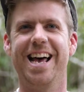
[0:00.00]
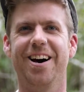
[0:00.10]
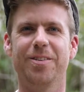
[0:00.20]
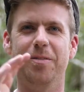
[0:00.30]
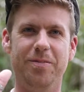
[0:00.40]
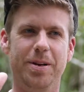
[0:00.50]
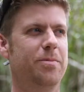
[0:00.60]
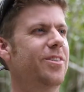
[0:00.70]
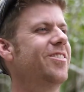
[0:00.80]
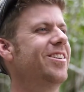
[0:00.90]
tell them a bit
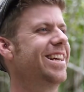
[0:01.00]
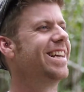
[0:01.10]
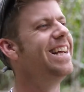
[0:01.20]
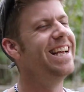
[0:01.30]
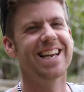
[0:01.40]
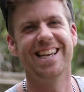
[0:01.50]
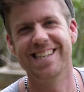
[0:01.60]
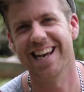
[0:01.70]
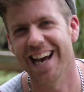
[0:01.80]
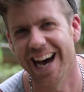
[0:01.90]
more, really, because